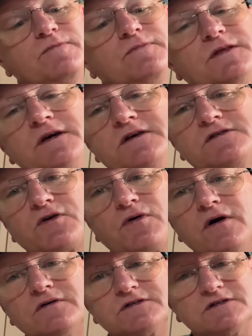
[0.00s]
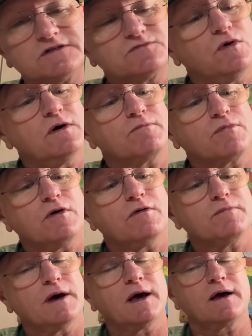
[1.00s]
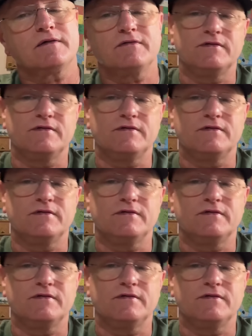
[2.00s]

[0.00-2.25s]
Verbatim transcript: these crosses is what brought back